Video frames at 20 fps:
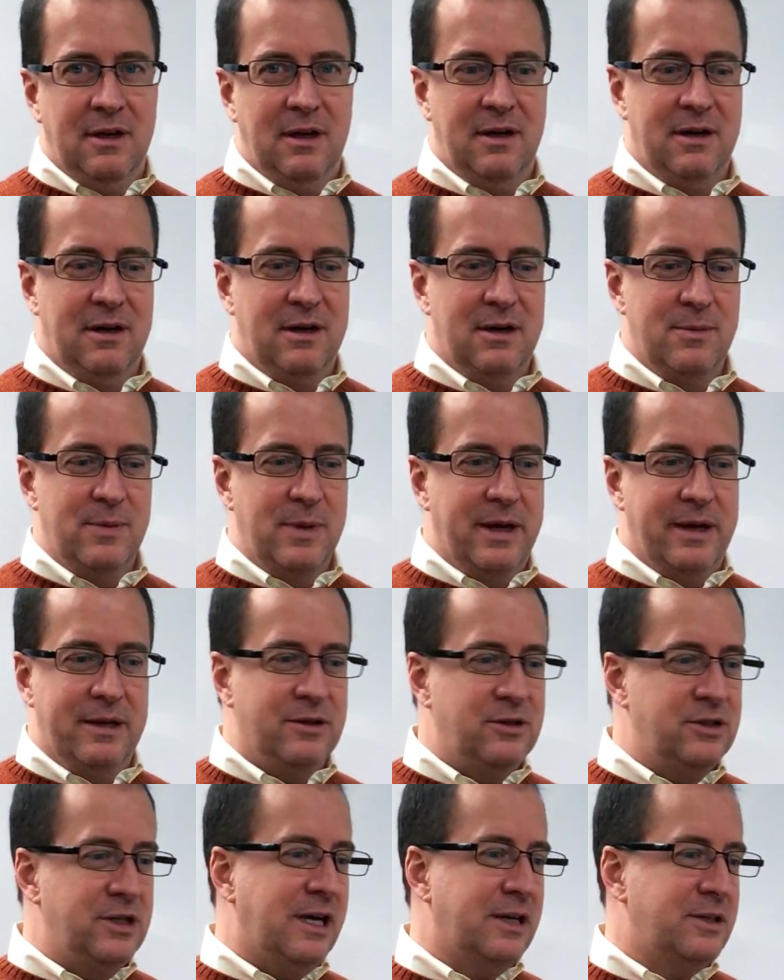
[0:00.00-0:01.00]
um,
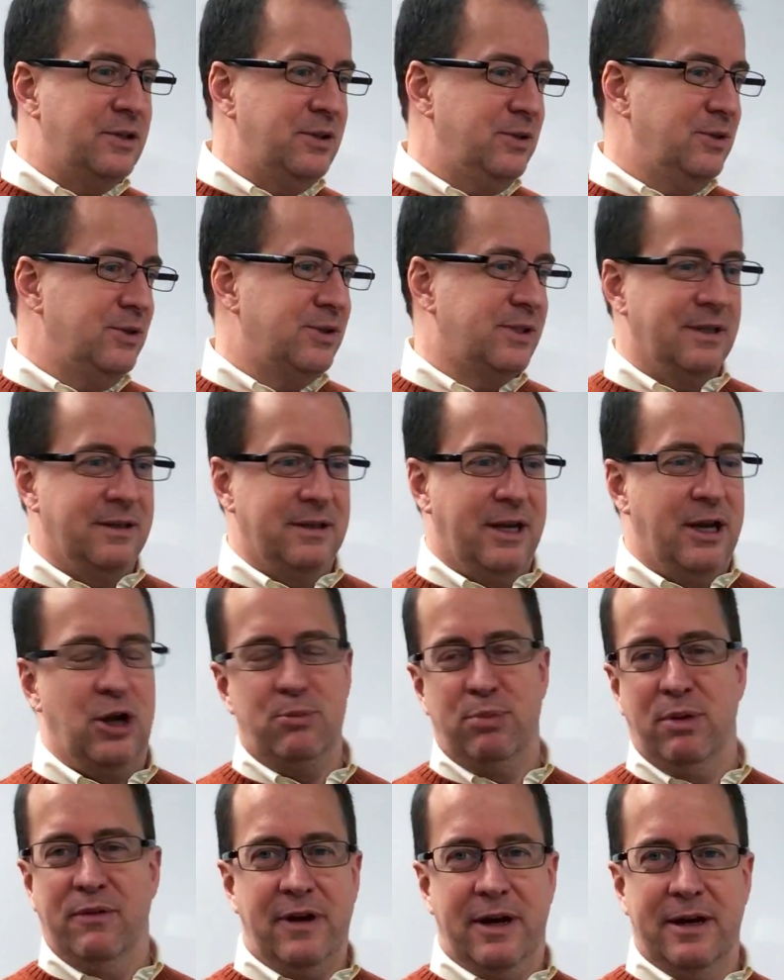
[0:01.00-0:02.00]
our doctors and
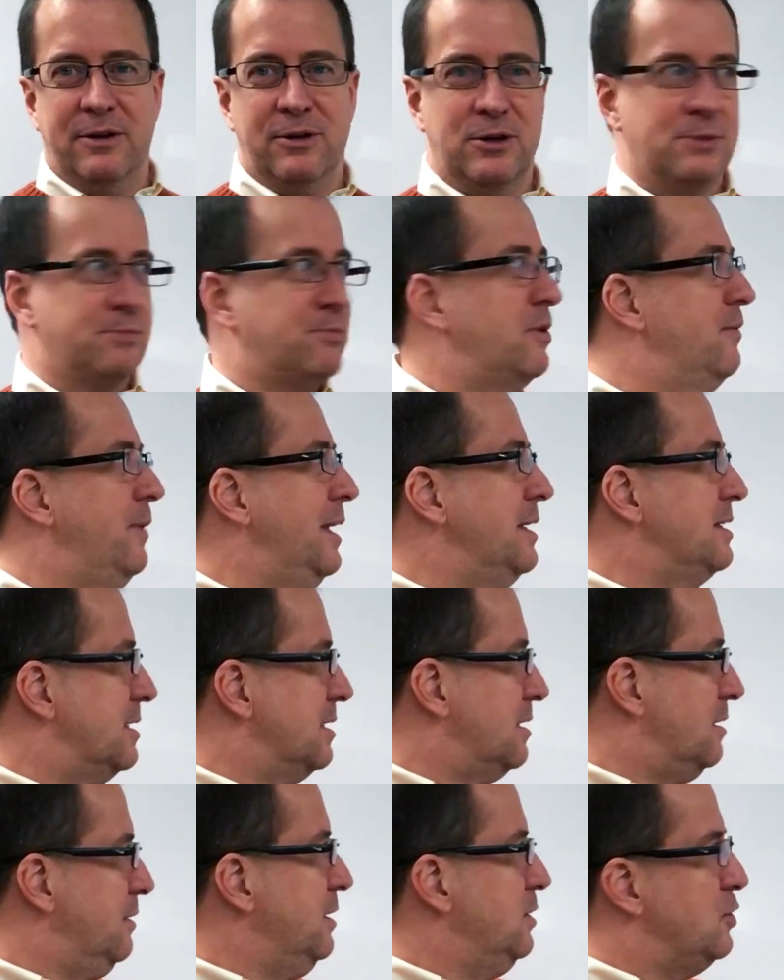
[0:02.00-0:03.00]
care providers
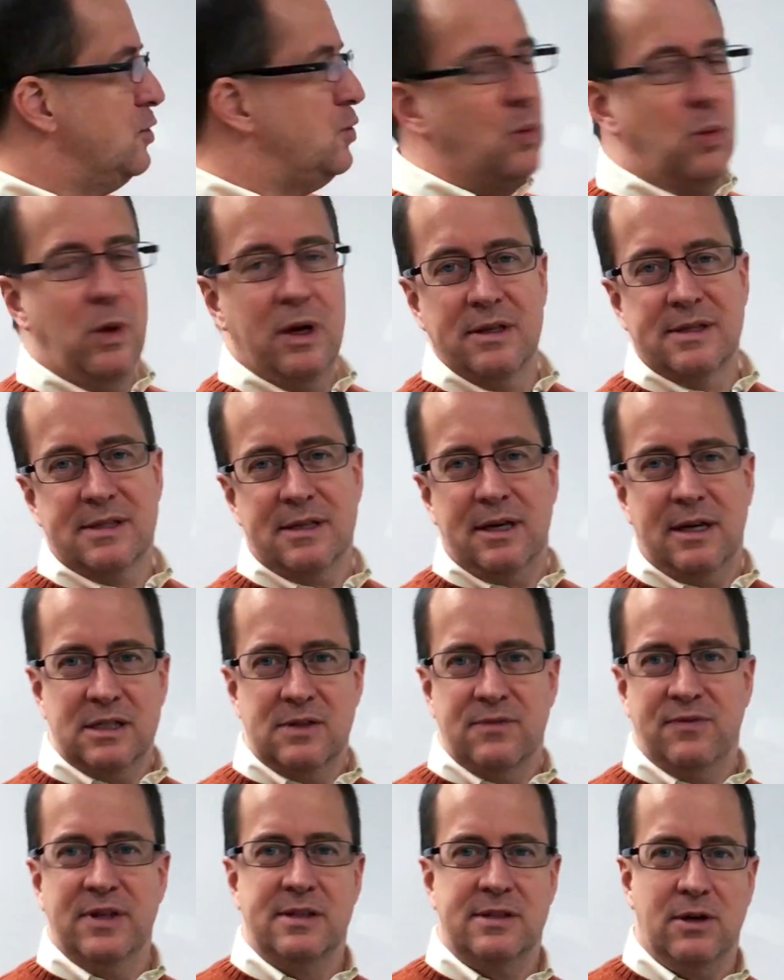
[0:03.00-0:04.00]
basically do one
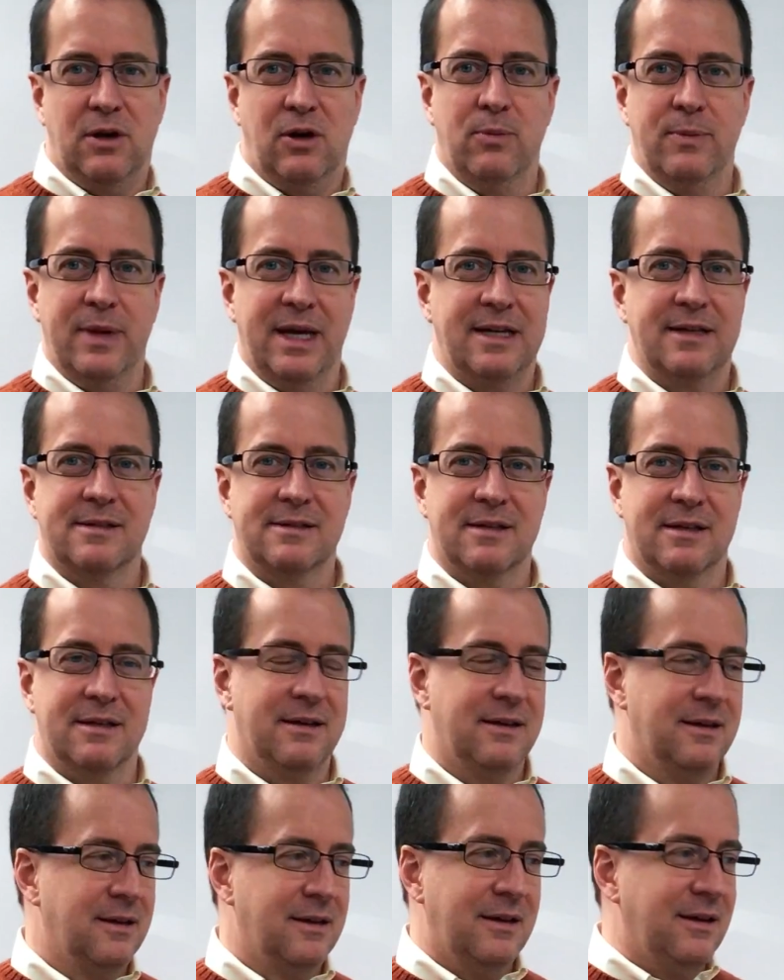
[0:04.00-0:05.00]
size fits all
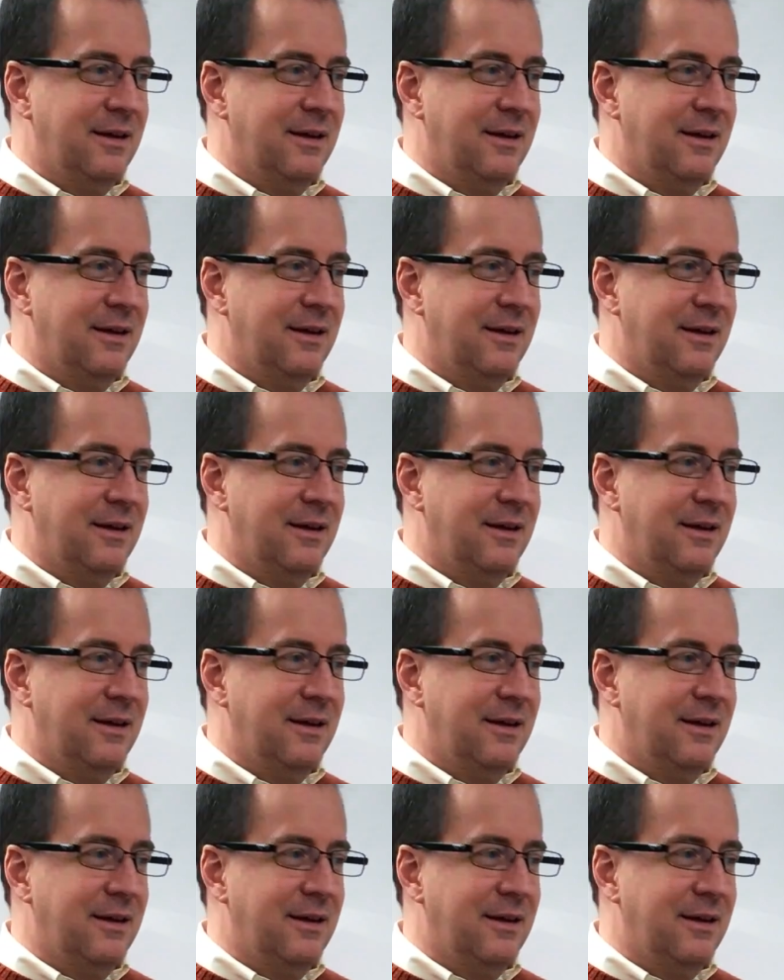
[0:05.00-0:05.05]
medicine.